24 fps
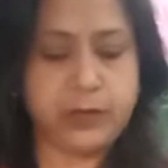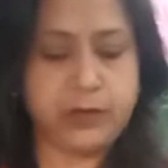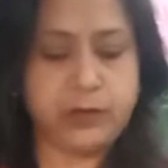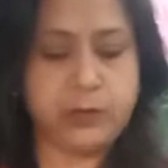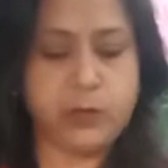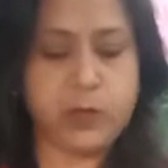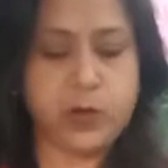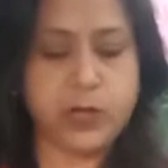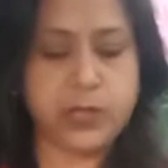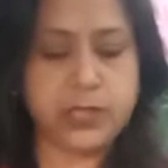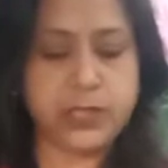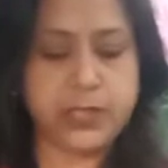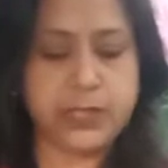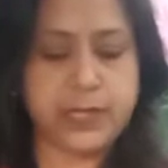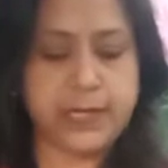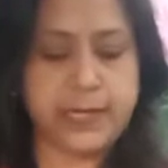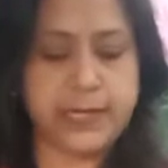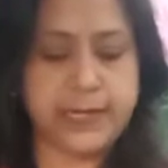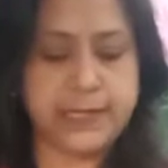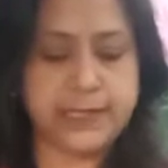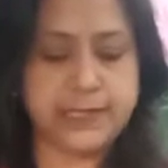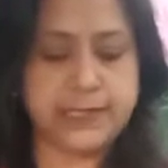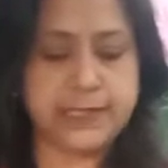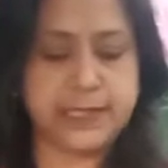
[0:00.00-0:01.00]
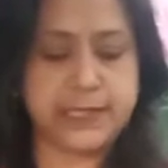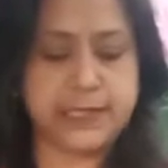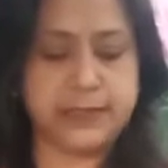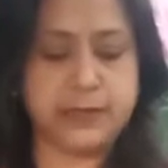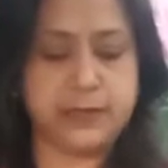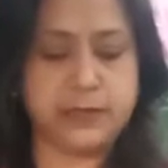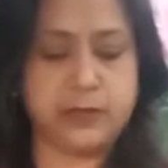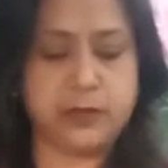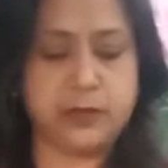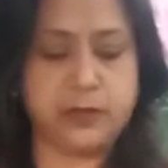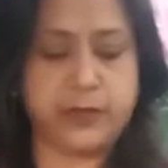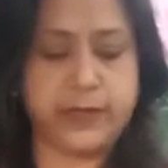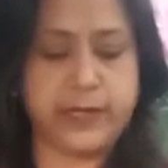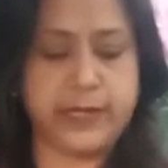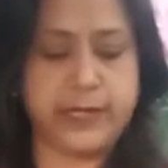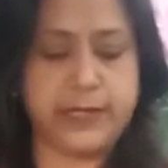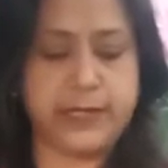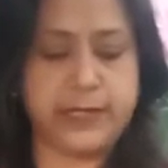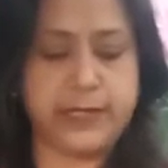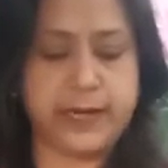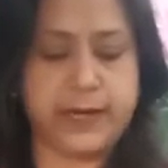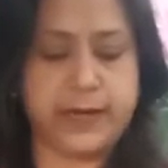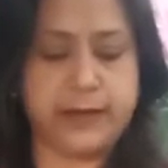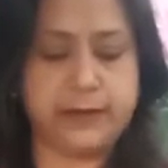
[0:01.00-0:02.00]
water collects in the
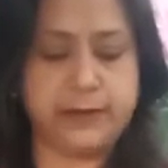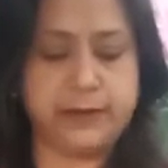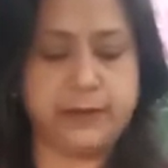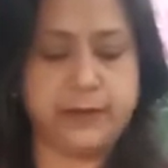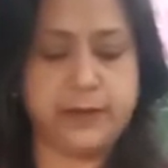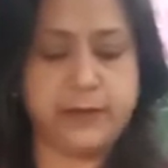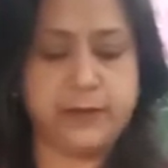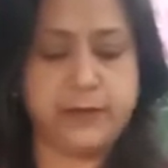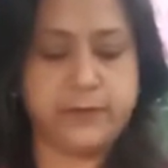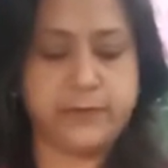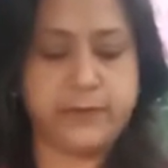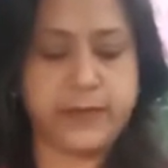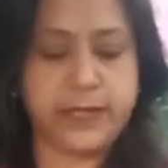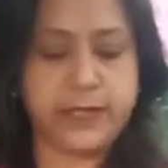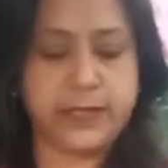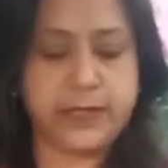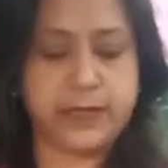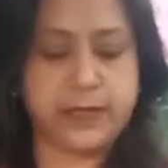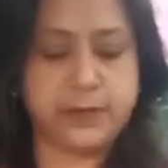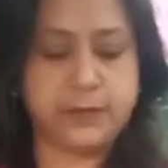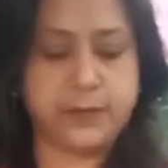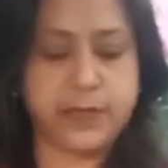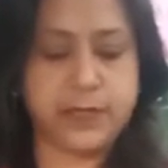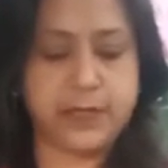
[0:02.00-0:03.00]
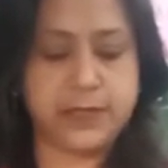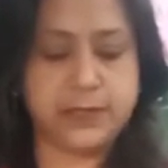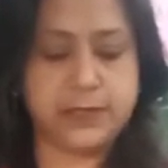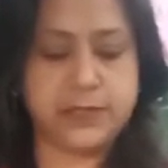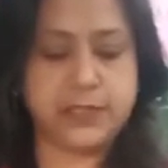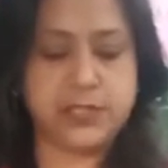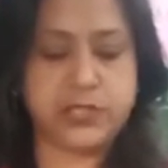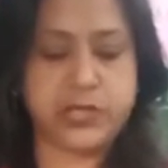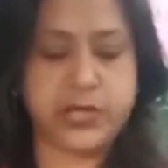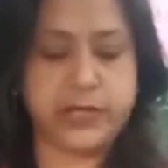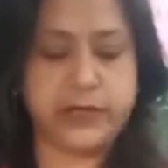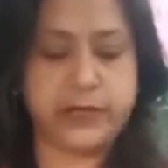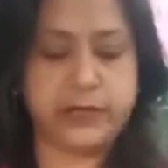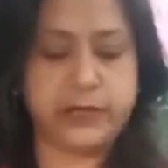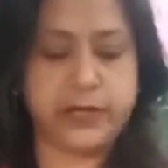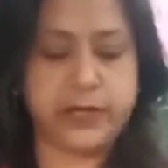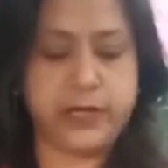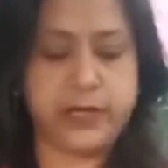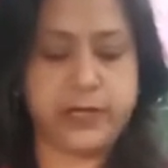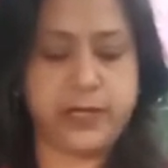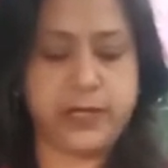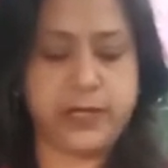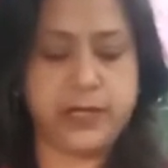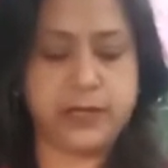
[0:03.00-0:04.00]
chlorine tank where the chemicals,
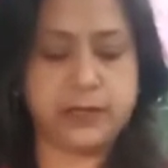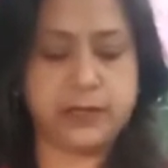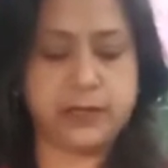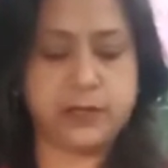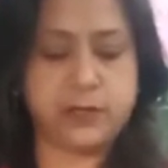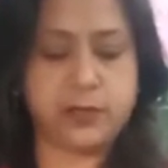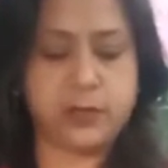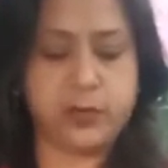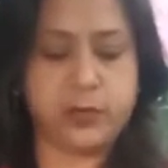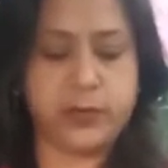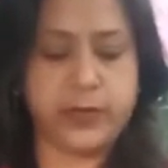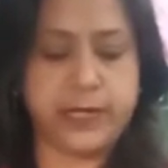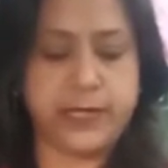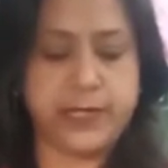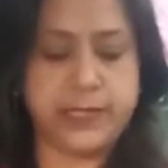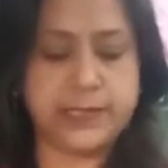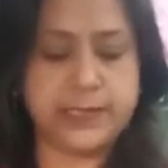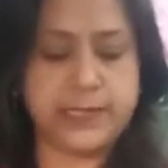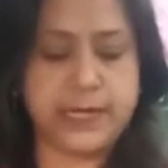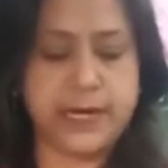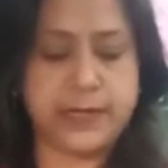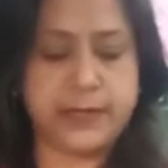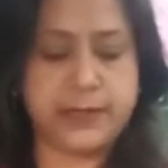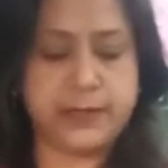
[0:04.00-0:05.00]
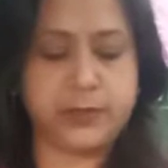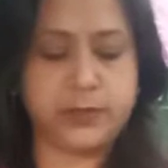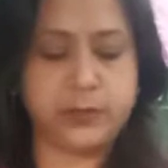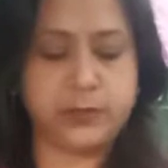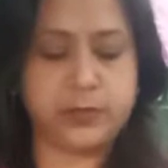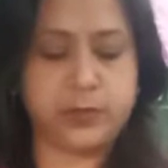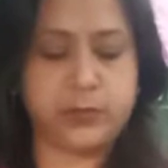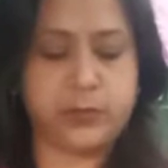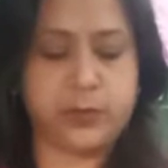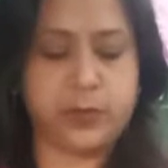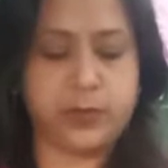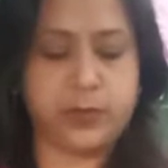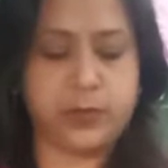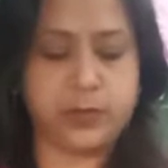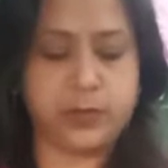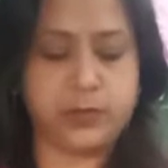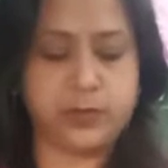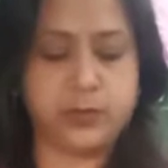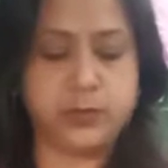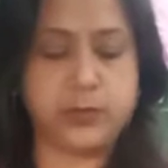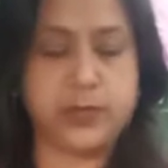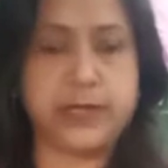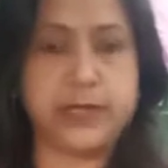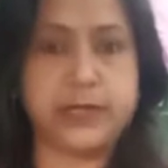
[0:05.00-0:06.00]
generally chlorine, is added to the water
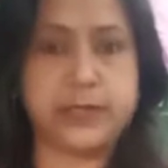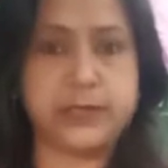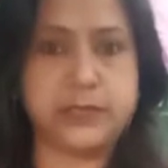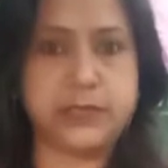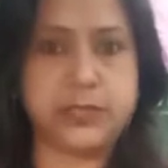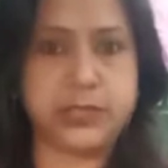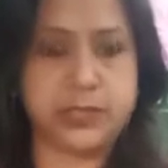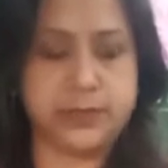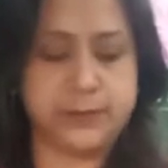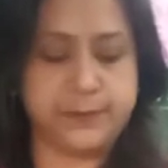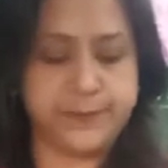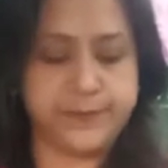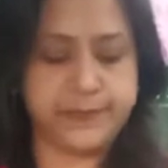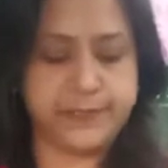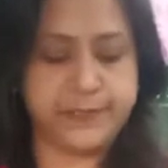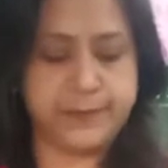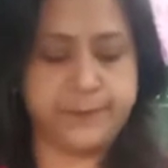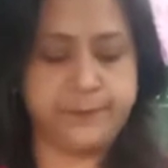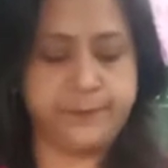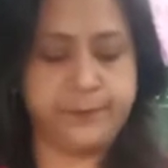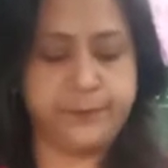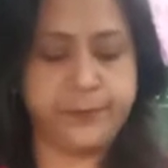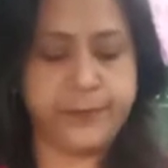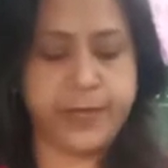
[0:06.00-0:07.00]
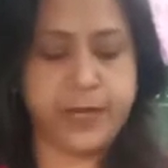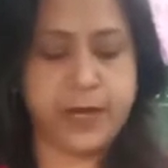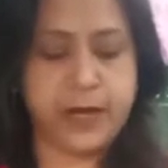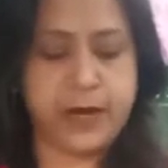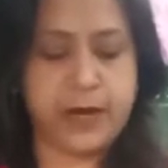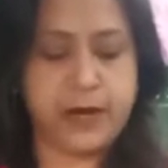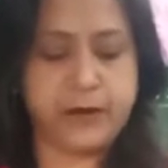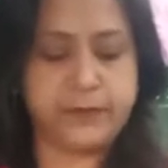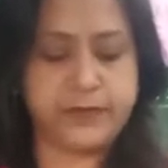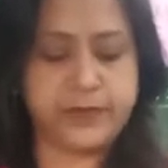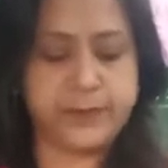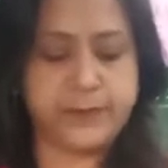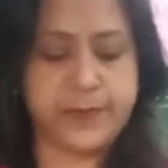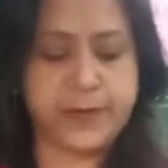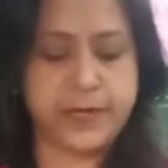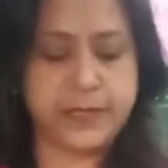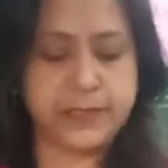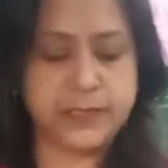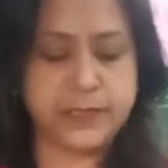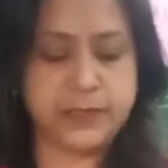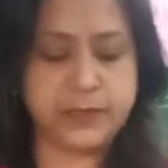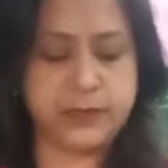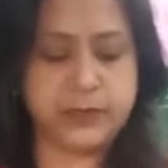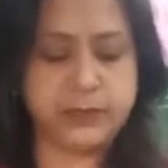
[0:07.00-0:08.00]
to kill germs. After
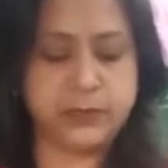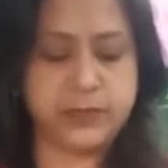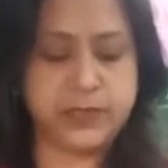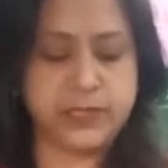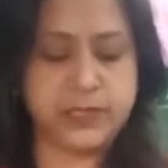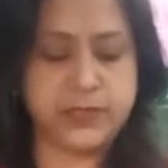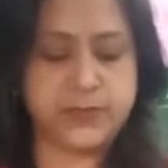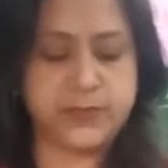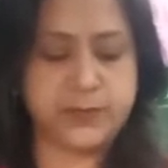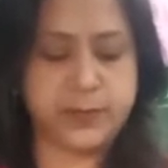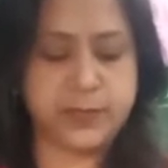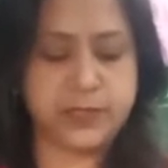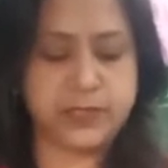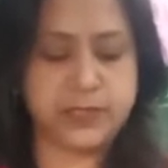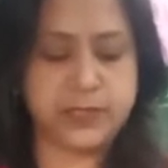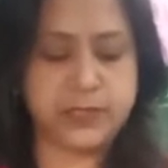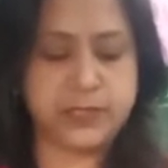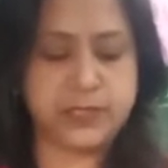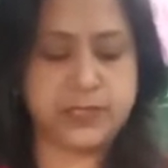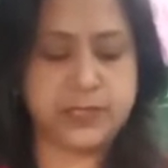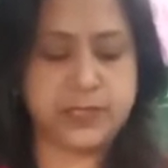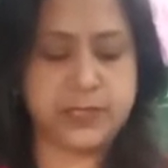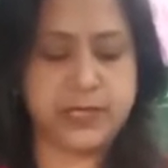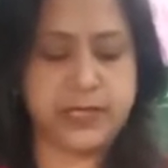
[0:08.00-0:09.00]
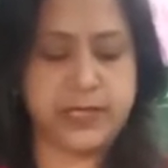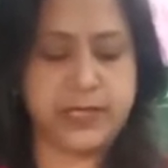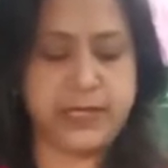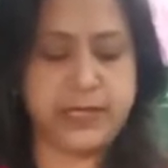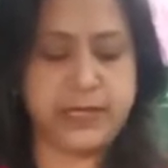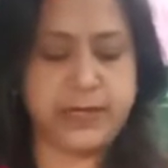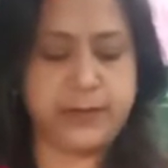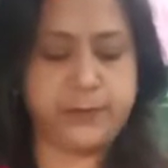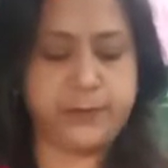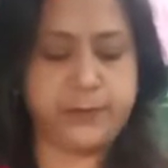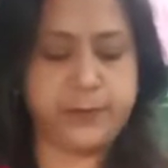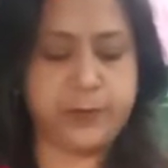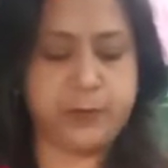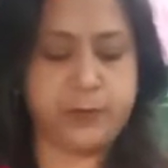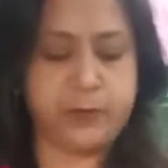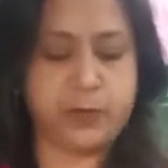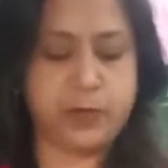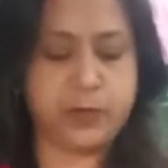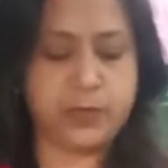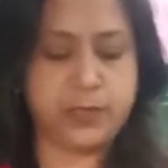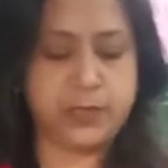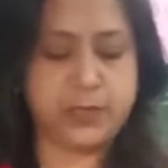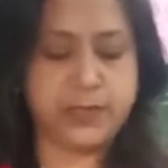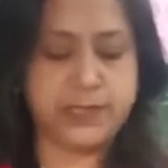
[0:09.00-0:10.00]
passing through this process, the clean and pure
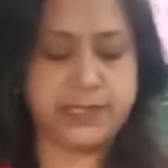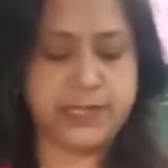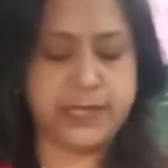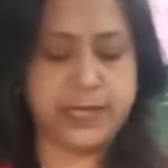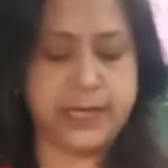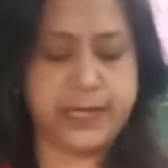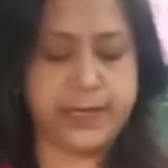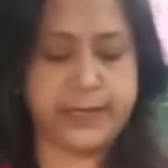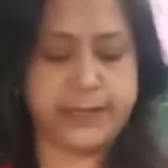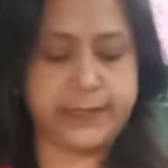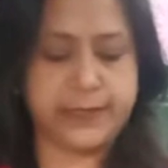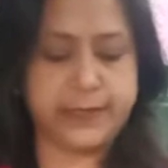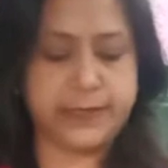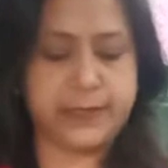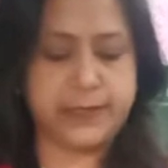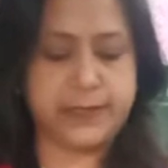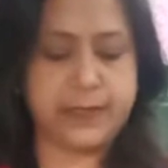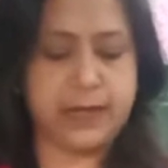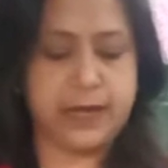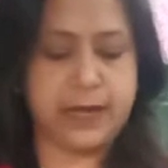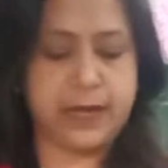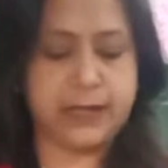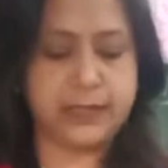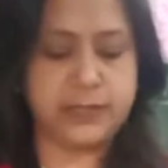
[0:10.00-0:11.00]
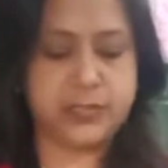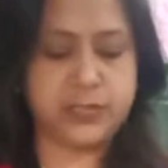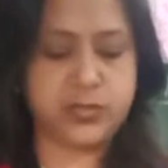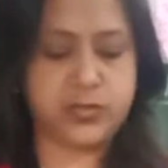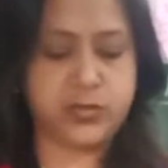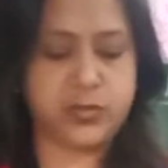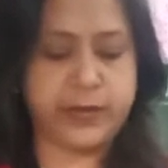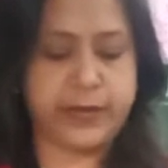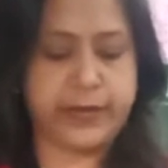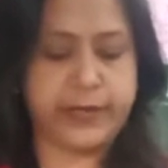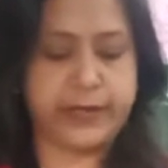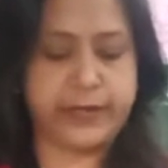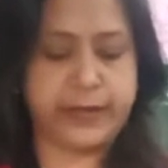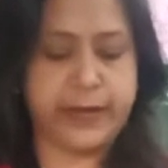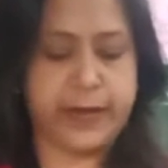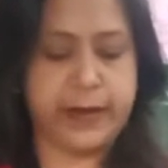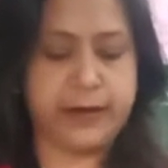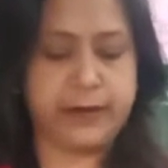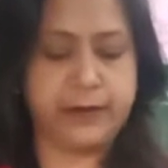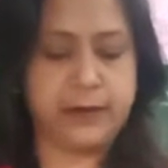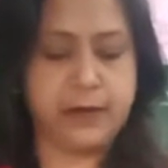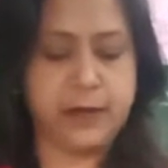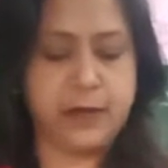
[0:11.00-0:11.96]
water is collected in large storing tank